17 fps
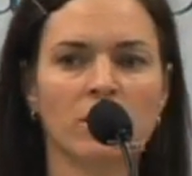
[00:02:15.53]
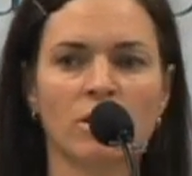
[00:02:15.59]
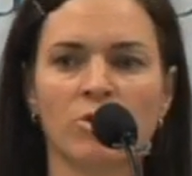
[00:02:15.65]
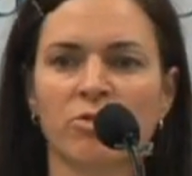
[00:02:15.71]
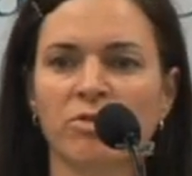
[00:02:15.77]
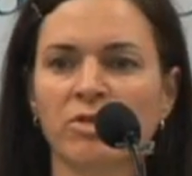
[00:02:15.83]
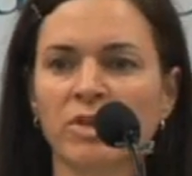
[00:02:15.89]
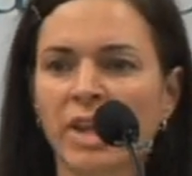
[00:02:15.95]

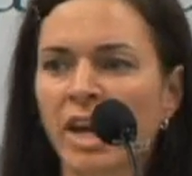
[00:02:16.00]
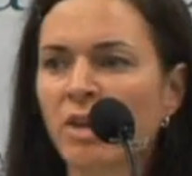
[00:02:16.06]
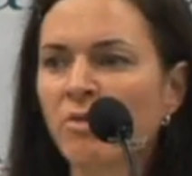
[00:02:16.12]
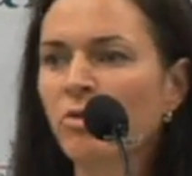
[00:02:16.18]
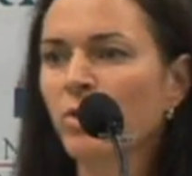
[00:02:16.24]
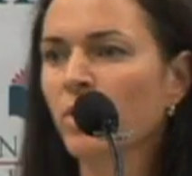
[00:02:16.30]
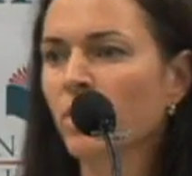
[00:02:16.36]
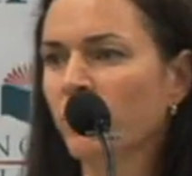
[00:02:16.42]
The
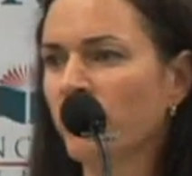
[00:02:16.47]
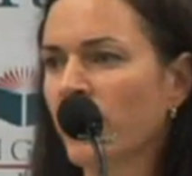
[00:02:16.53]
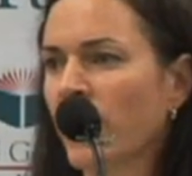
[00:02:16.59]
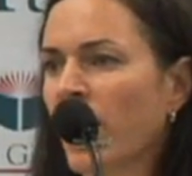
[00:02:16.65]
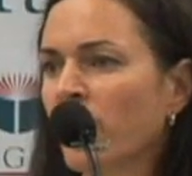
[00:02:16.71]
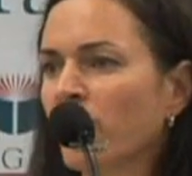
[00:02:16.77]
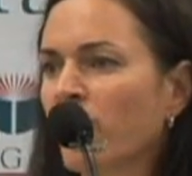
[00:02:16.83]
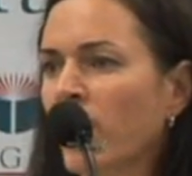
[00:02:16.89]
flavor of
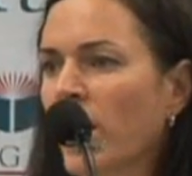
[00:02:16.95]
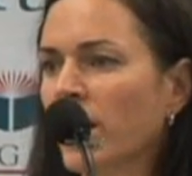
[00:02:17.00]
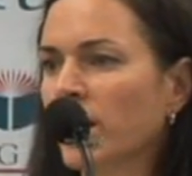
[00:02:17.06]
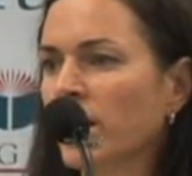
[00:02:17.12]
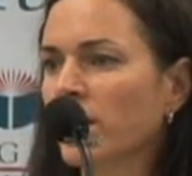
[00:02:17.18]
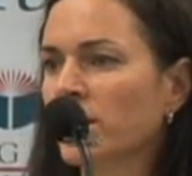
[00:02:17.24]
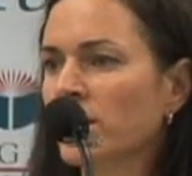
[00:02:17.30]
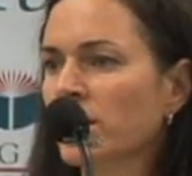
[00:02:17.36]
that
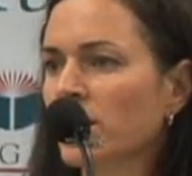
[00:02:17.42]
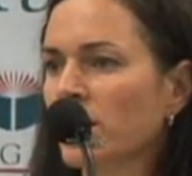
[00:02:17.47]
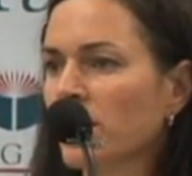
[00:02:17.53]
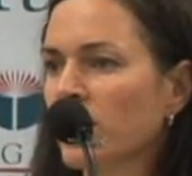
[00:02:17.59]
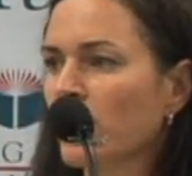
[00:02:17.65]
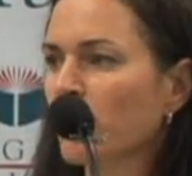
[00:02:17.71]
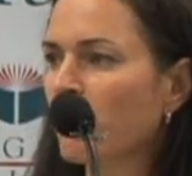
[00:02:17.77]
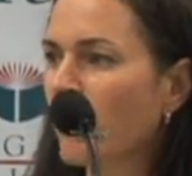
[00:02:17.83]
violence
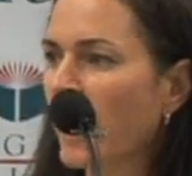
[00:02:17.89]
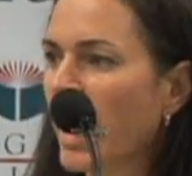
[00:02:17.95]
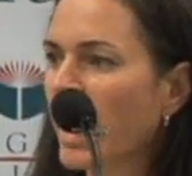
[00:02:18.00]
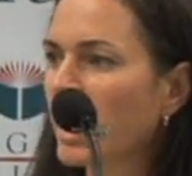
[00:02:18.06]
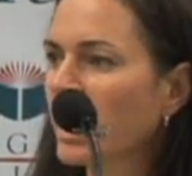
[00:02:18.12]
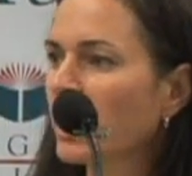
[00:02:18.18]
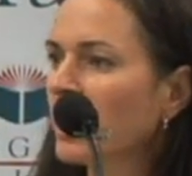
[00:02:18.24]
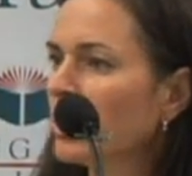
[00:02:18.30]

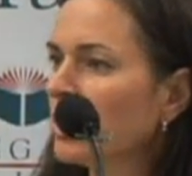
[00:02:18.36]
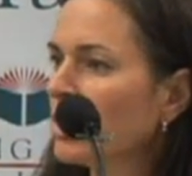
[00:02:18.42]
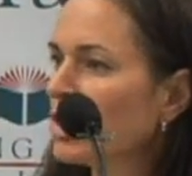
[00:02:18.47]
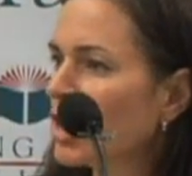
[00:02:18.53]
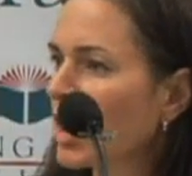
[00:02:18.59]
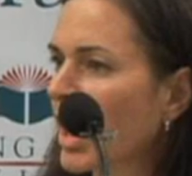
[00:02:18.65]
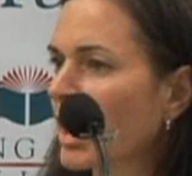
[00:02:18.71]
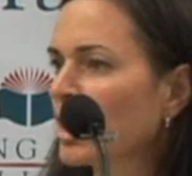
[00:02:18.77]
may
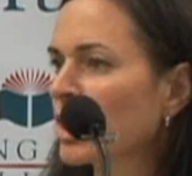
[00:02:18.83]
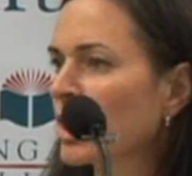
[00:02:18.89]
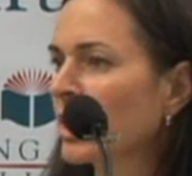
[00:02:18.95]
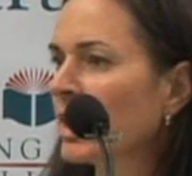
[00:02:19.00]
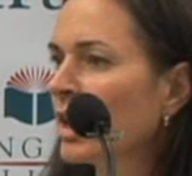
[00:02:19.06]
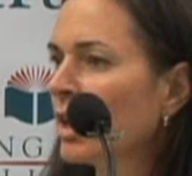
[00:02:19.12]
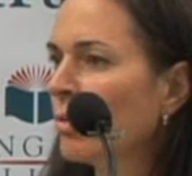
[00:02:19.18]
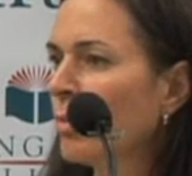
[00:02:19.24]
change a
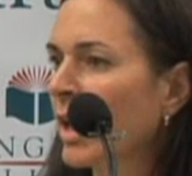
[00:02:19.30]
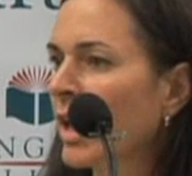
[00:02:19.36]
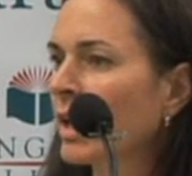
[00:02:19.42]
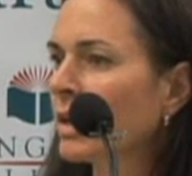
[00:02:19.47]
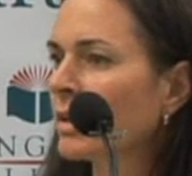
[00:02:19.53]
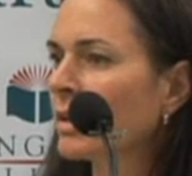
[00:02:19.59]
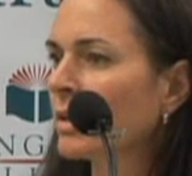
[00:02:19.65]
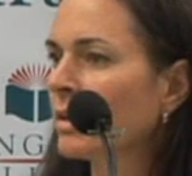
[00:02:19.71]
little
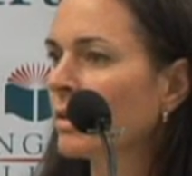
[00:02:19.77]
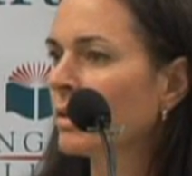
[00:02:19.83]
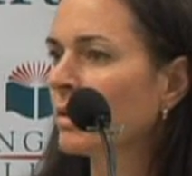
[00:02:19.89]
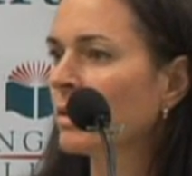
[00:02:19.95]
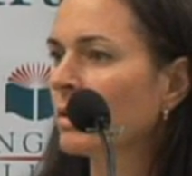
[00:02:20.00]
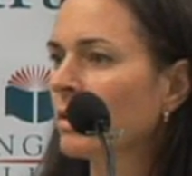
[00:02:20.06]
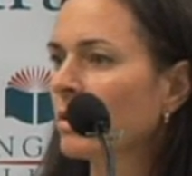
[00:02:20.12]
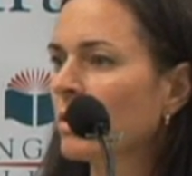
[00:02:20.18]
bit.
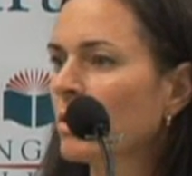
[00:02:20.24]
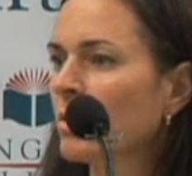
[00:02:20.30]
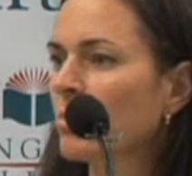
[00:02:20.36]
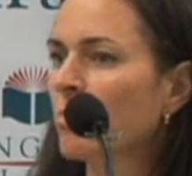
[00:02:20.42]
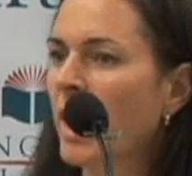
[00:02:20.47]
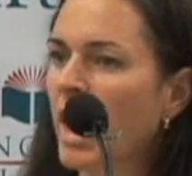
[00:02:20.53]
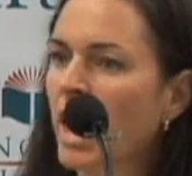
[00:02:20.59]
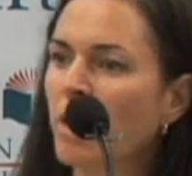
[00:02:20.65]

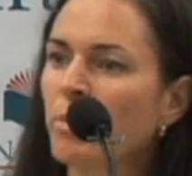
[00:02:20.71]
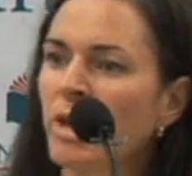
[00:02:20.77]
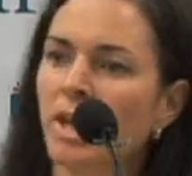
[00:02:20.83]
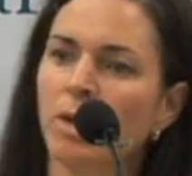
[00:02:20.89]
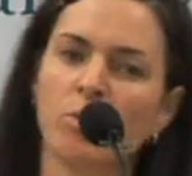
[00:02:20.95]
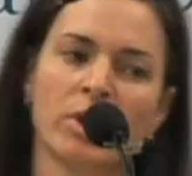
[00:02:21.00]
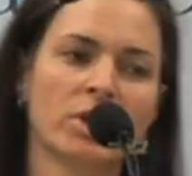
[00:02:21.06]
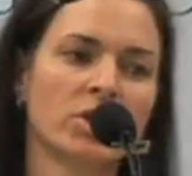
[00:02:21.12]

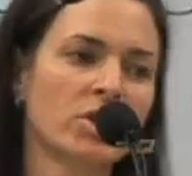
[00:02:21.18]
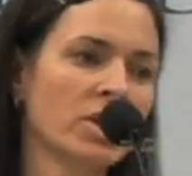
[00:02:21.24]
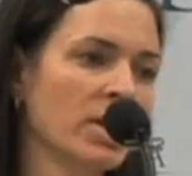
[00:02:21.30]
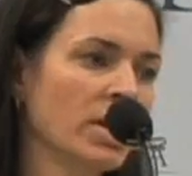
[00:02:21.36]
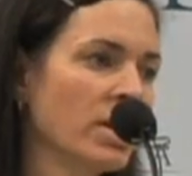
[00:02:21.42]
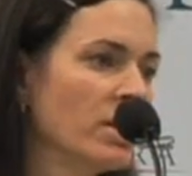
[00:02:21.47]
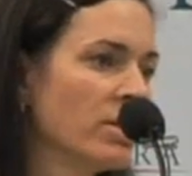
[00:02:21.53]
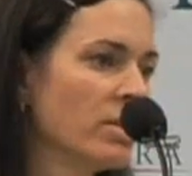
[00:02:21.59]
Maybe when
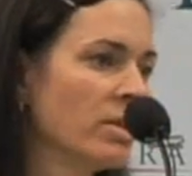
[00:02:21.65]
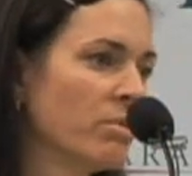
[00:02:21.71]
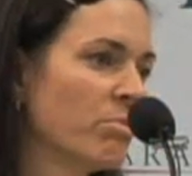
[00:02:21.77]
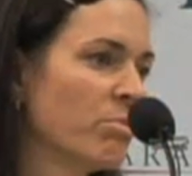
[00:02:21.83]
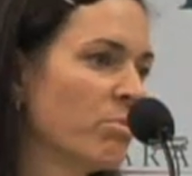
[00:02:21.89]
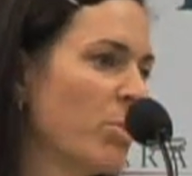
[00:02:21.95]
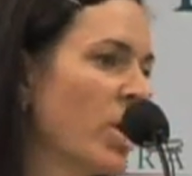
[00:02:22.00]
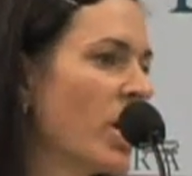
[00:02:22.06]
she
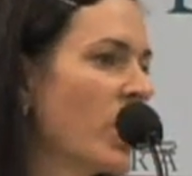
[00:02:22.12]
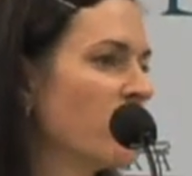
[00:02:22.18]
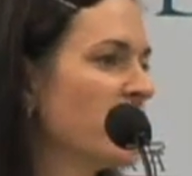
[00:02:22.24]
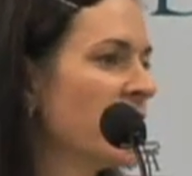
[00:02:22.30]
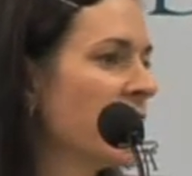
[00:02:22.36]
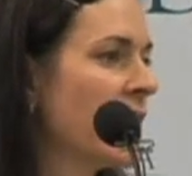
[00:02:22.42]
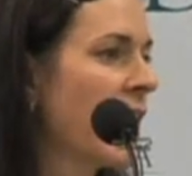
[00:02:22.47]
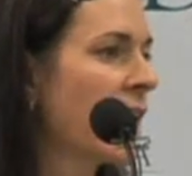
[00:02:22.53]

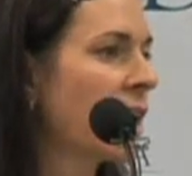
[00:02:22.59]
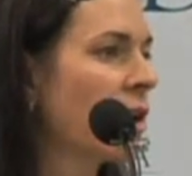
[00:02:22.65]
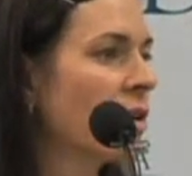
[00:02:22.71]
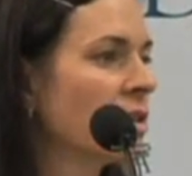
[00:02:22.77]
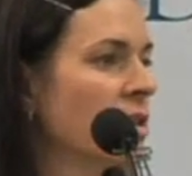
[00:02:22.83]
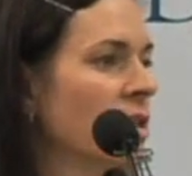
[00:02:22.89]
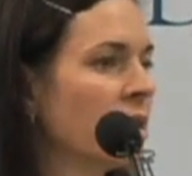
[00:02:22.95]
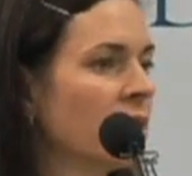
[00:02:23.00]
becomes an
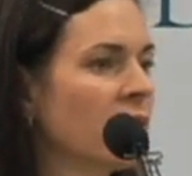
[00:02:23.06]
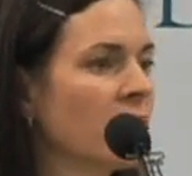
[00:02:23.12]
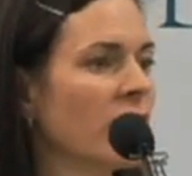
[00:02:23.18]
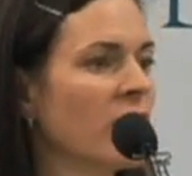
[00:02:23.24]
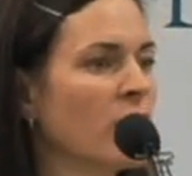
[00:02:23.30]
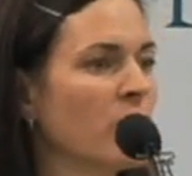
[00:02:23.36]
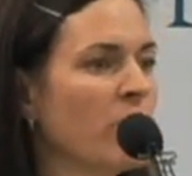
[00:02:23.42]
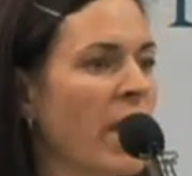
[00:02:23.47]
adult,
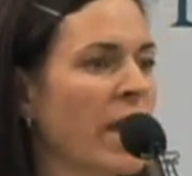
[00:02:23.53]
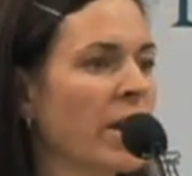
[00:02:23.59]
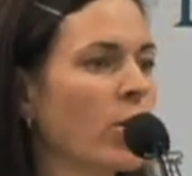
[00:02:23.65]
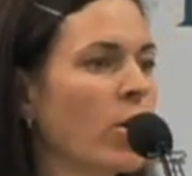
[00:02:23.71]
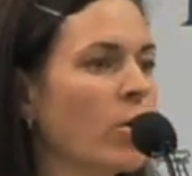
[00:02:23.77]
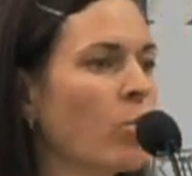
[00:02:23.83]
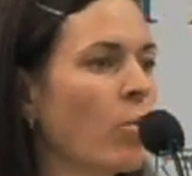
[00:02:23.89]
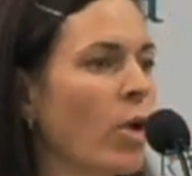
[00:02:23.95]
he may
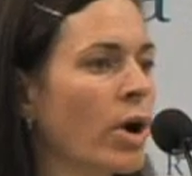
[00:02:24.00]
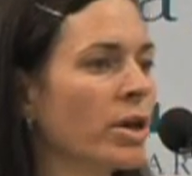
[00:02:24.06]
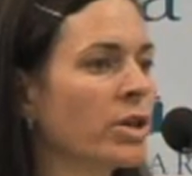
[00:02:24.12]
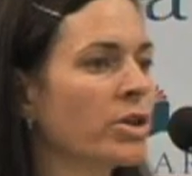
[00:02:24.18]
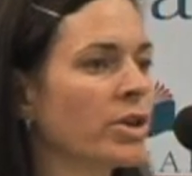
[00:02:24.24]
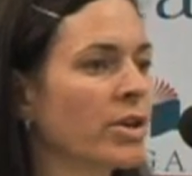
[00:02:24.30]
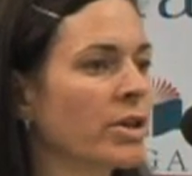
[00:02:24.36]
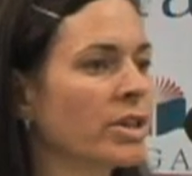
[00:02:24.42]
not
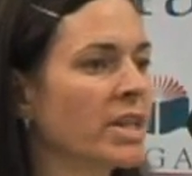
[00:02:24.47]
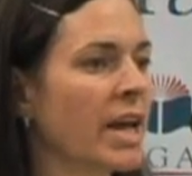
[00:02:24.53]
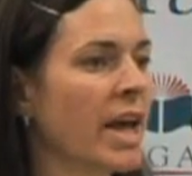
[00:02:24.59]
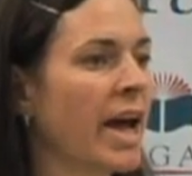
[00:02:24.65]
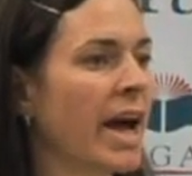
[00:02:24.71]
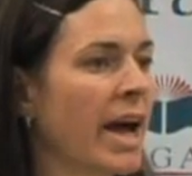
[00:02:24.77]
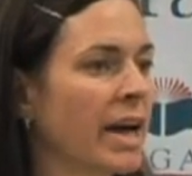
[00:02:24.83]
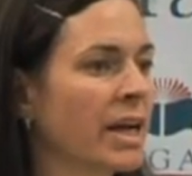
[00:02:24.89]
want her
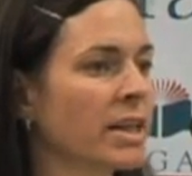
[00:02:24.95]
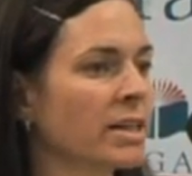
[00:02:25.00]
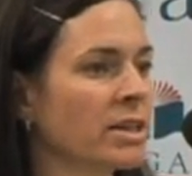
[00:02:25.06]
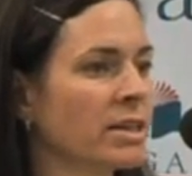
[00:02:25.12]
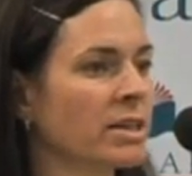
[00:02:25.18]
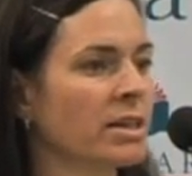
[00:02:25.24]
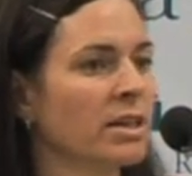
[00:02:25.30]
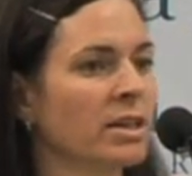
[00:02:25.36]
to
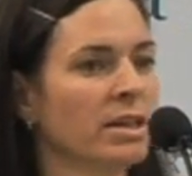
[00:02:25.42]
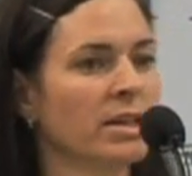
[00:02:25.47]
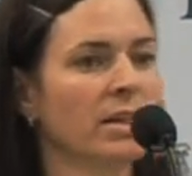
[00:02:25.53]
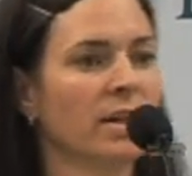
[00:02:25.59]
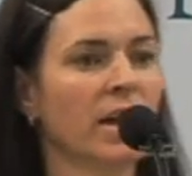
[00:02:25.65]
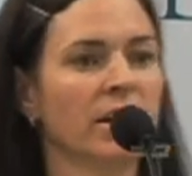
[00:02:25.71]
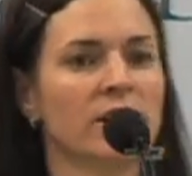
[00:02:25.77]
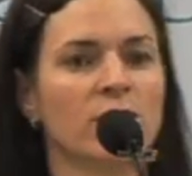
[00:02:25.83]
act
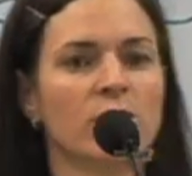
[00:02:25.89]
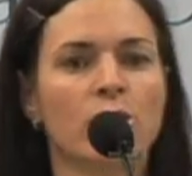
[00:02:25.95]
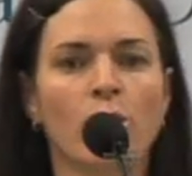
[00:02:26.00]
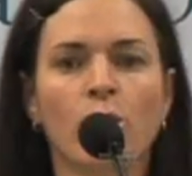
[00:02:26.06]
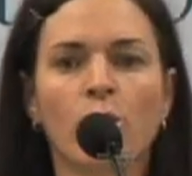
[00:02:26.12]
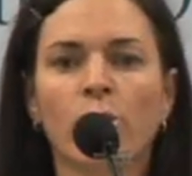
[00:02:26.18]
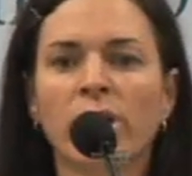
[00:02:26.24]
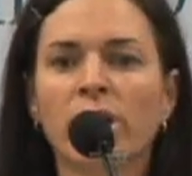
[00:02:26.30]
as
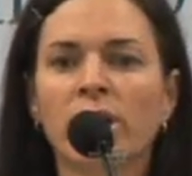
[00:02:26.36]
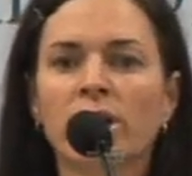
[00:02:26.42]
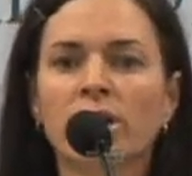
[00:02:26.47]
though